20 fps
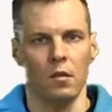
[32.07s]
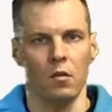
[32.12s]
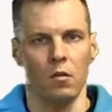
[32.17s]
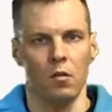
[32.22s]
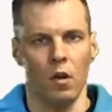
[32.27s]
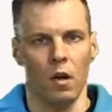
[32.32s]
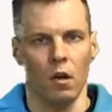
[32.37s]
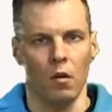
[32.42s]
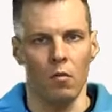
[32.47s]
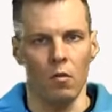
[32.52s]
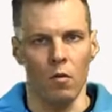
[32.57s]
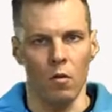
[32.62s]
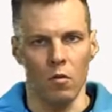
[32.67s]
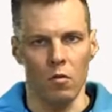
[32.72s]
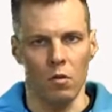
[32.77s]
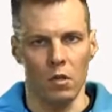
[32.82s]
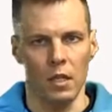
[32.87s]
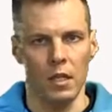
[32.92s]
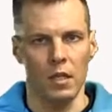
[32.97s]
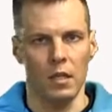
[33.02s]
on how
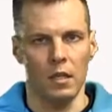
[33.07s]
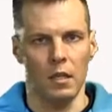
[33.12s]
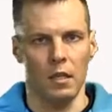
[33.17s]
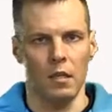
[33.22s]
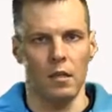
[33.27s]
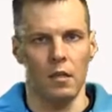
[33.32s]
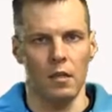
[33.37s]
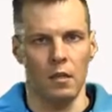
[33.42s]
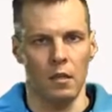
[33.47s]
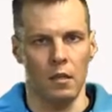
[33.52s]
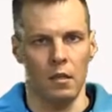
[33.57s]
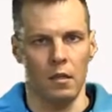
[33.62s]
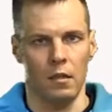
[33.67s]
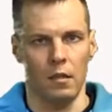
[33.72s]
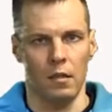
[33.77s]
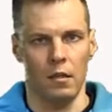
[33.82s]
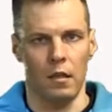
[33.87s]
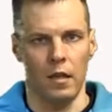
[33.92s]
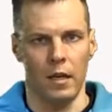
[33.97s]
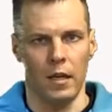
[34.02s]
consistent
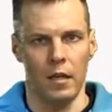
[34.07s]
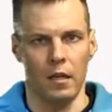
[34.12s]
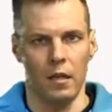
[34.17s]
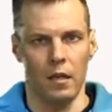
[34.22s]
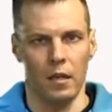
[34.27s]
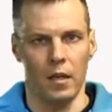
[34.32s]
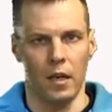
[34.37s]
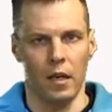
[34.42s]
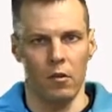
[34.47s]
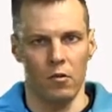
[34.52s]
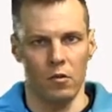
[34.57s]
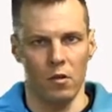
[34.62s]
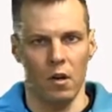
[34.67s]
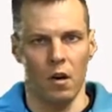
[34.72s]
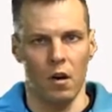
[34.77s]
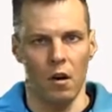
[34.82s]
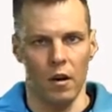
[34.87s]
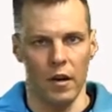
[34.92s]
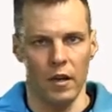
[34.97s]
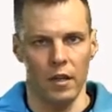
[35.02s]
the indicators
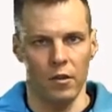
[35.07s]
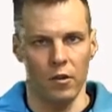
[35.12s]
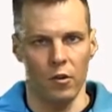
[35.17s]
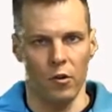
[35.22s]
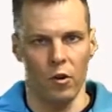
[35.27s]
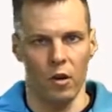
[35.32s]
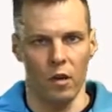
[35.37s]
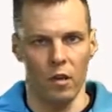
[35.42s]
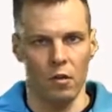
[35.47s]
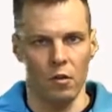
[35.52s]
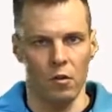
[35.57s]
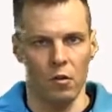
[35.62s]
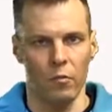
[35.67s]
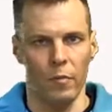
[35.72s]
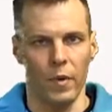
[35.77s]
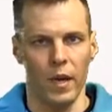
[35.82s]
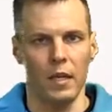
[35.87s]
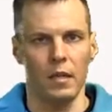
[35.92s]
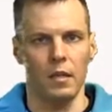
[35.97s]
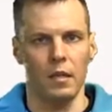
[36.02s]
are internally. So
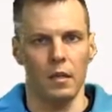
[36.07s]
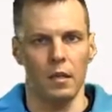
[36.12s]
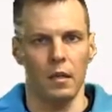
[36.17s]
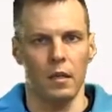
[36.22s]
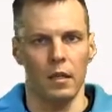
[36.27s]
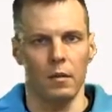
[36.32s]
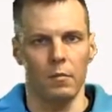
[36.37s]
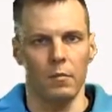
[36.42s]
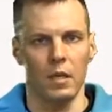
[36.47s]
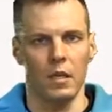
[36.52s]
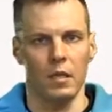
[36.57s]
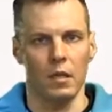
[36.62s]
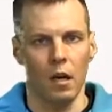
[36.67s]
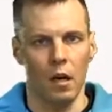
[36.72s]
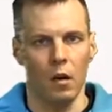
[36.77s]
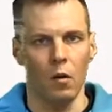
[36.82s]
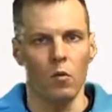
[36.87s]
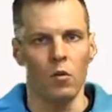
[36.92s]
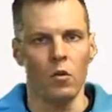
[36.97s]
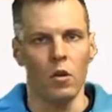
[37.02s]
basically it means
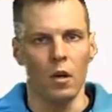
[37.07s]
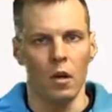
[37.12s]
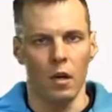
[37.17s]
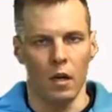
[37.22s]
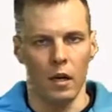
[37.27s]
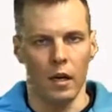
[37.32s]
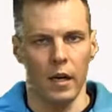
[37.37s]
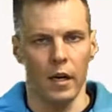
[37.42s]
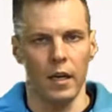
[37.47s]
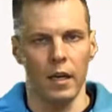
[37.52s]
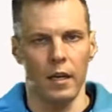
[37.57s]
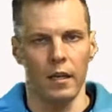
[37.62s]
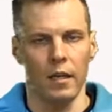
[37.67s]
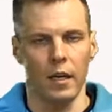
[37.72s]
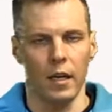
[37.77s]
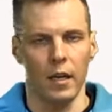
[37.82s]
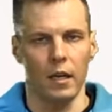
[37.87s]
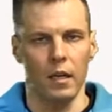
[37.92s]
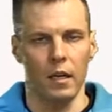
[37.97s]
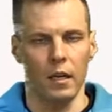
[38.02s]
how highly
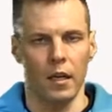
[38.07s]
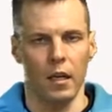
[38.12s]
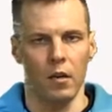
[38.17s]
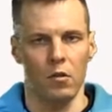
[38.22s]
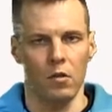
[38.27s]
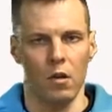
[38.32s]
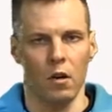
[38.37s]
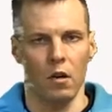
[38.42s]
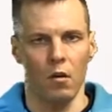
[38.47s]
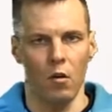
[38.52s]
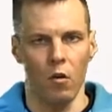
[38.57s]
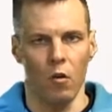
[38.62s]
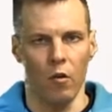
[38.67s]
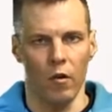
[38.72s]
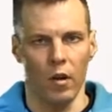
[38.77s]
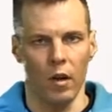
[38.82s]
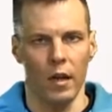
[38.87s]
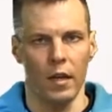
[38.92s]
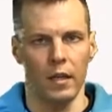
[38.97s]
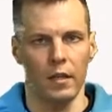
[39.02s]
the indicators are
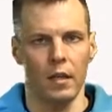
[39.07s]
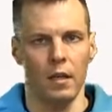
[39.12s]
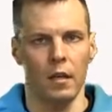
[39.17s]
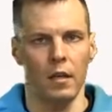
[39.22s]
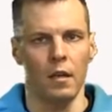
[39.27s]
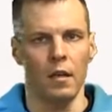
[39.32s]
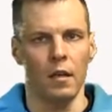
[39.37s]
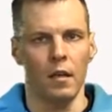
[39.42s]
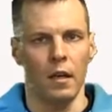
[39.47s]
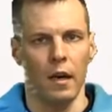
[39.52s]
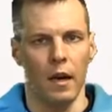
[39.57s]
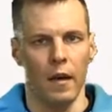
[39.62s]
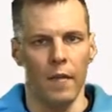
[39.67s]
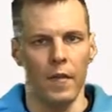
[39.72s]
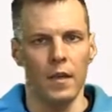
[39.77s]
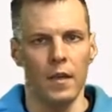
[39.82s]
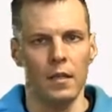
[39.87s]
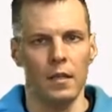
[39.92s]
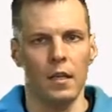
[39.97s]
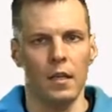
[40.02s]
correlated. And
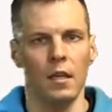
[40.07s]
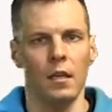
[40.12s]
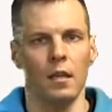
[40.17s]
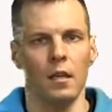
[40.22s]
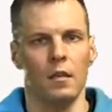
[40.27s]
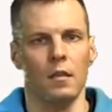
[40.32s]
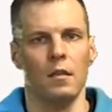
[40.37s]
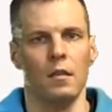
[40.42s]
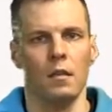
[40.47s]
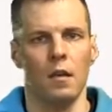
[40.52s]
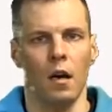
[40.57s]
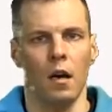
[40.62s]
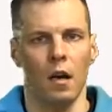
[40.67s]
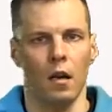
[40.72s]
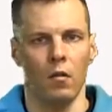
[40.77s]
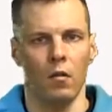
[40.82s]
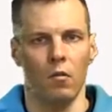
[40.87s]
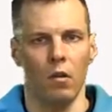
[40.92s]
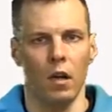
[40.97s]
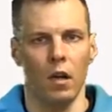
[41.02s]
this index is
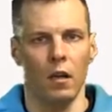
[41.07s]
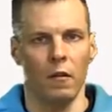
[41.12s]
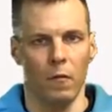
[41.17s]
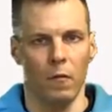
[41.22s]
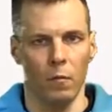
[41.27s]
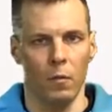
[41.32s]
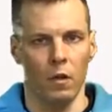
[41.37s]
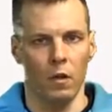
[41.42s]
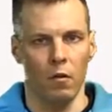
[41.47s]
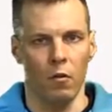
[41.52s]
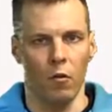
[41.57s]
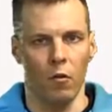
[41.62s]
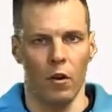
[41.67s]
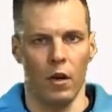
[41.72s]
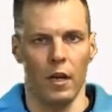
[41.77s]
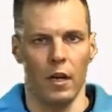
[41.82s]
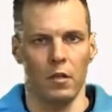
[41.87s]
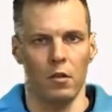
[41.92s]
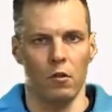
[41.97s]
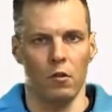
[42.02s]
calculated from the
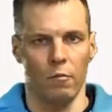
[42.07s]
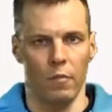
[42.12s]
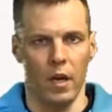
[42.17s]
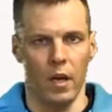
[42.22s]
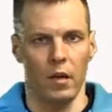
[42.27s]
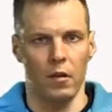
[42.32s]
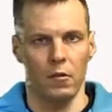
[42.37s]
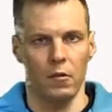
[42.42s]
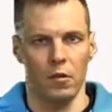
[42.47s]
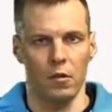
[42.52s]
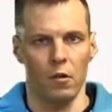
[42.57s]
correlation matrix